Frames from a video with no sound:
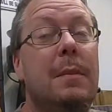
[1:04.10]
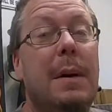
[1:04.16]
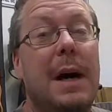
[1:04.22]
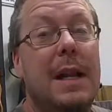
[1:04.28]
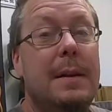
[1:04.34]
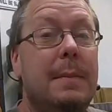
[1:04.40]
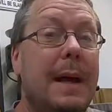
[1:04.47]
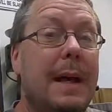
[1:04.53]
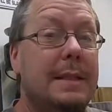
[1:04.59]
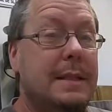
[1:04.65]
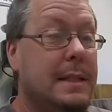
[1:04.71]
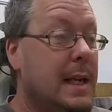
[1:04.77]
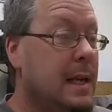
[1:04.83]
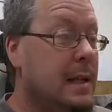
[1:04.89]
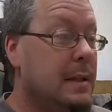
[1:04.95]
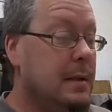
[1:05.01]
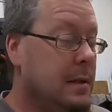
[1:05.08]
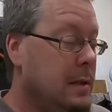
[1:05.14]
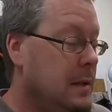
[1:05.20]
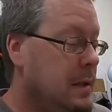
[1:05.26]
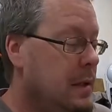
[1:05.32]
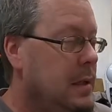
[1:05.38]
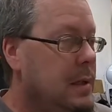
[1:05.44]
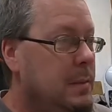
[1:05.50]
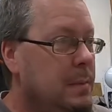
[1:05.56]
the body back together,
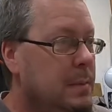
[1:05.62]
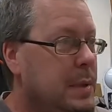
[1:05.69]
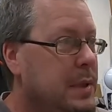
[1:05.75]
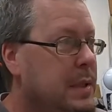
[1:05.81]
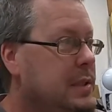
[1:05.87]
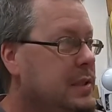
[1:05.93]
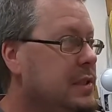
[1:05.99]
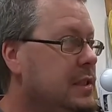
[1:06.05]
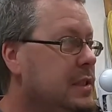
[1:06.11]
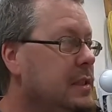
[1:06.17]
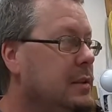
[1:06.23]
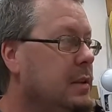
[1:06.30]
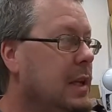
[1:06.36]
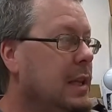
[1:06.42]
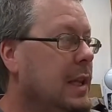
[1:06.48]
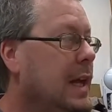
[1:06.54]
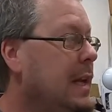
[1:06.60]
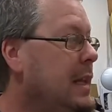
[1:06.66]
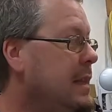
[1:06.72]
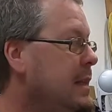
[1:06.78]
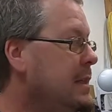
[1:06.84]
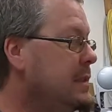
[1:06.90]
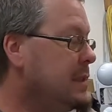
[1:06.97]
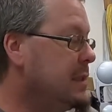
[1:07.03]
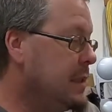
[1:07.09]
but there's still a lot of
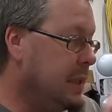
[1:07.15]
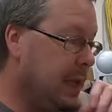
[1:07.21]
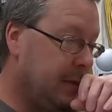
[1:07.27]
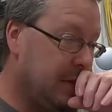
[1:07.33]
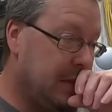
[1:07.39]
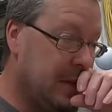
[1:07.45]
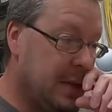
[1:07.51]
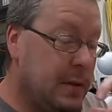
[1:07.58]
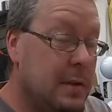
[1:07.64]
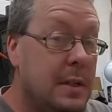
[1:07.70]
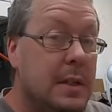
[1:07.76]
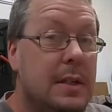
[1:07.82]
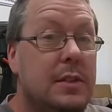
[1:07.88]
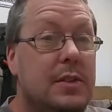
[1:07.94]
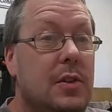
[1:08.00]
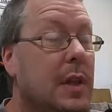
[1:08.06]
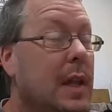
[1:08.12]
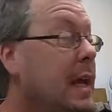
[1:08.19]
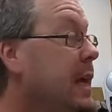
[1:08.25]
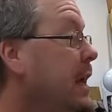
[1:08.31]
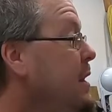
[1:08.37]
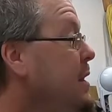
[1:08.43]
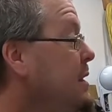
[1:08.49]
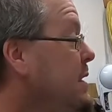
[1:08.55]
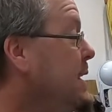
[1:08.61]
things left to do. So,
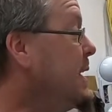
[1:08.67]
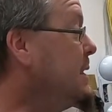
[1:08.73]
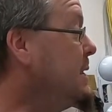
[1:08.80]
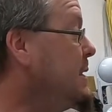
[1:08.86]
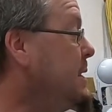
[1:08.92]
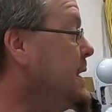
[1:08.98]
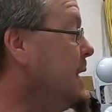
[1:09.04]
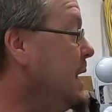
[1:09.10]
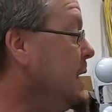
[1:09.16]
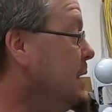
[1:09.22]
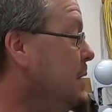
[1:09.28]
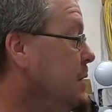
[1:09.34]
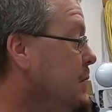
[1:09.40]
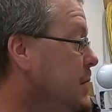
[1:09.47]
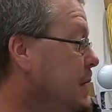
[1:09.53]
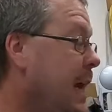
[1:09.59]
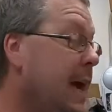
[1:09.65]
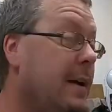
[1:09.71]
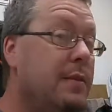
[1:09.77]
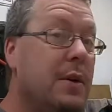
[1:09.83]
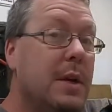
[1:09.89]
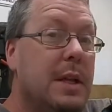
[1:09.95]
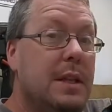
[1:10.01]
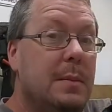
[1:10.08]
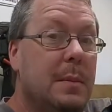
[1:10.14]
like, the next thing I do
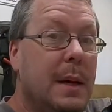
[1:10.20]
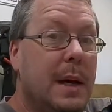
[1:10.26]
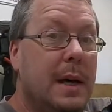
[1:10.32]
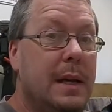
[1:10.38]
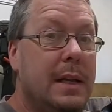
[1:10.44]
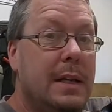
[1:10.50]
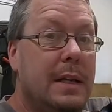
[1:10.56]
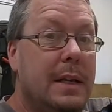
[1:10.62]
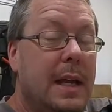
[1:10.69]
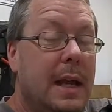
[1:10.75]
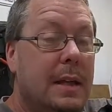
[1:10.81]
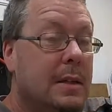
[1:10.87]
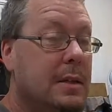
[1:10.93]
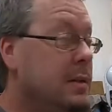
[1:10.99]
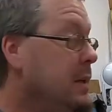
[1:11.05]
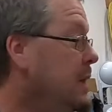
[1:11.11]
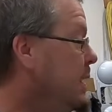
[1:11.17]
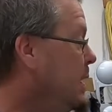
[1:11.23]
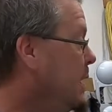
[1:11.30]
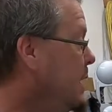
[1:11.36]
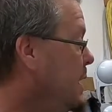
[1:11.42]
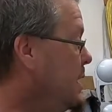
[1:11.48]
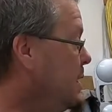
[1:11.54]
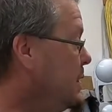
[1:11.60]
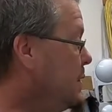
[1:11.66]
after I get the body together
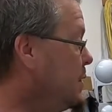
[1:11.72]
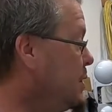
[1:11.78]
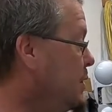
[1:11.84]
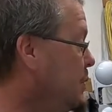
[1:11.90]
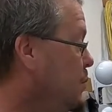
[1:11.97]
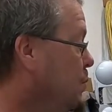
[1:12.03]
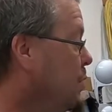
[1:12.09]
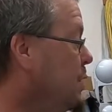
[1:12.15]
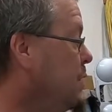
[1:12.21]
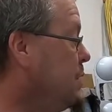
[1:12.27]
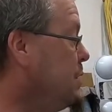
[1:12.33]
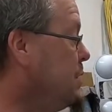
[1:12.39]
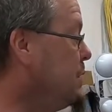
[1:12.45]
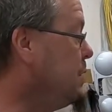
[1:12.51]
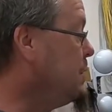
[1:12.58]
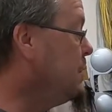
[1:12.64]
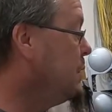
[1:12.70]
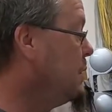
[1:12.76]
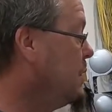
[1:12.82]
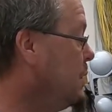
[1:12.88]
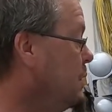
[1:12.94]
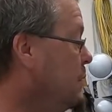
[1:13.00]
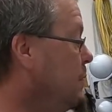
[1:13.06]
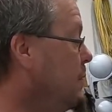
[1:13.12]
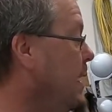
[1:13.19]
is we're gonna do
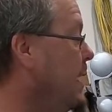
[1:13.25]
the